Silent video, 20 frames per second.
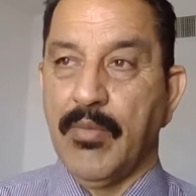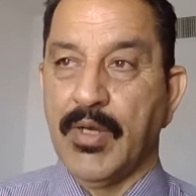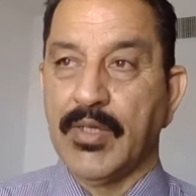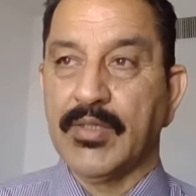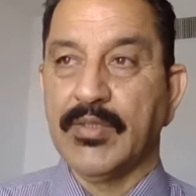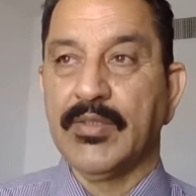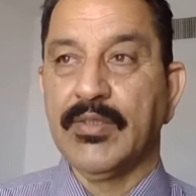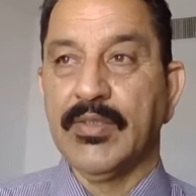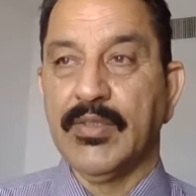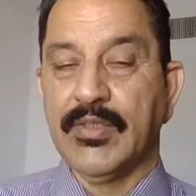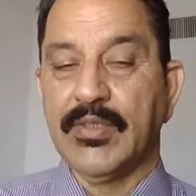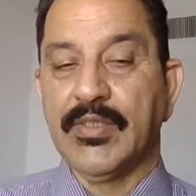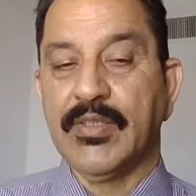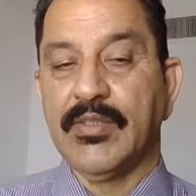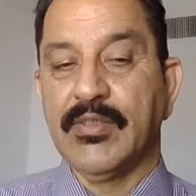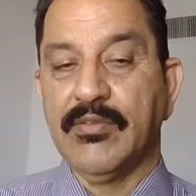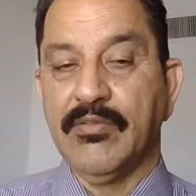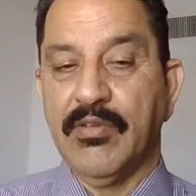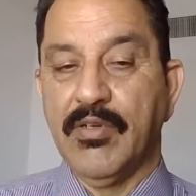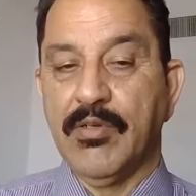but it
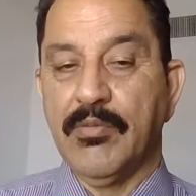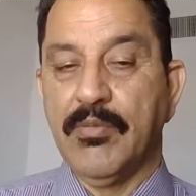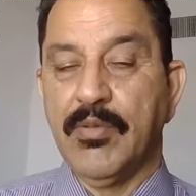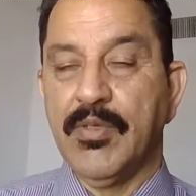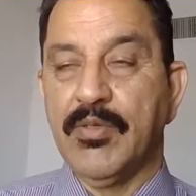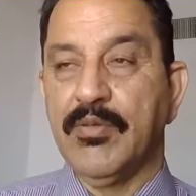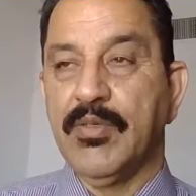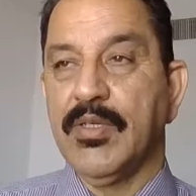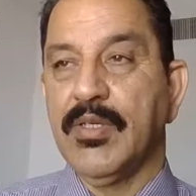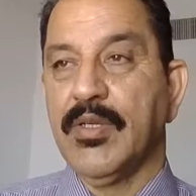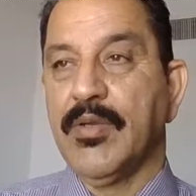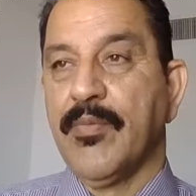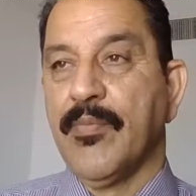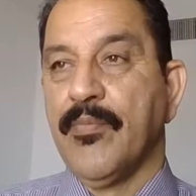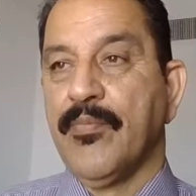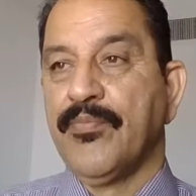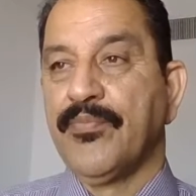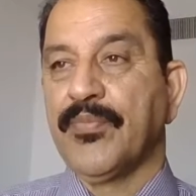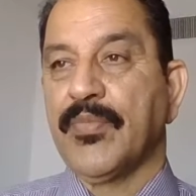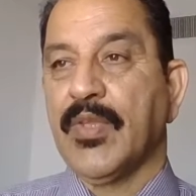will be
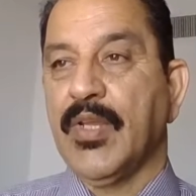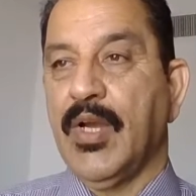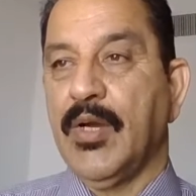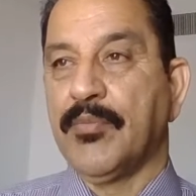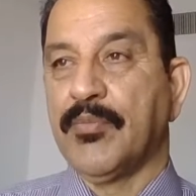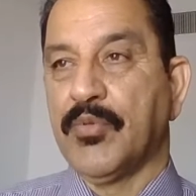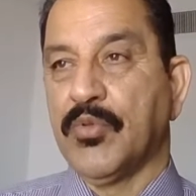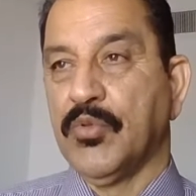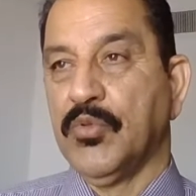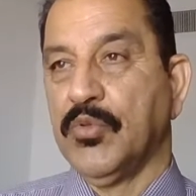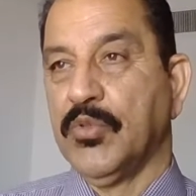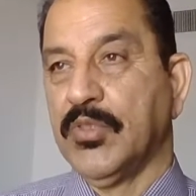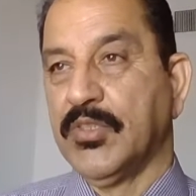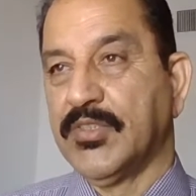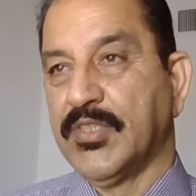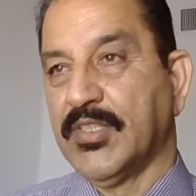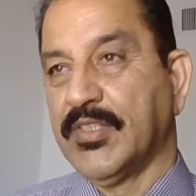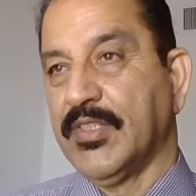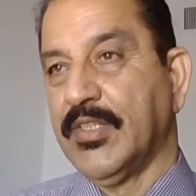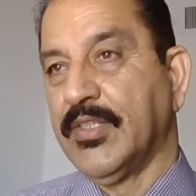up to
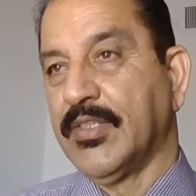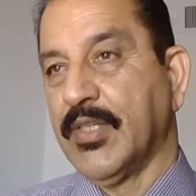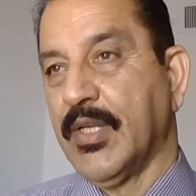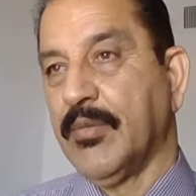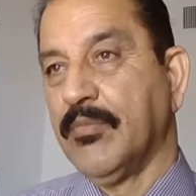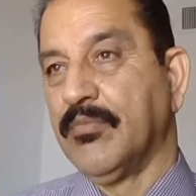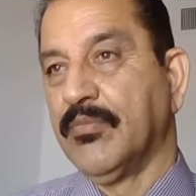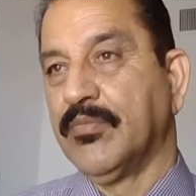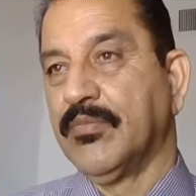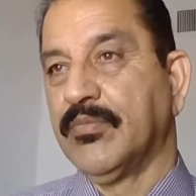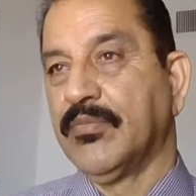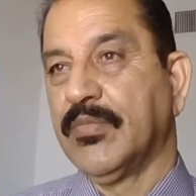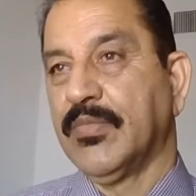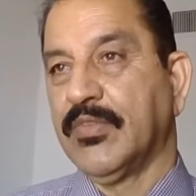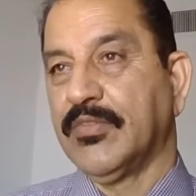a certain time,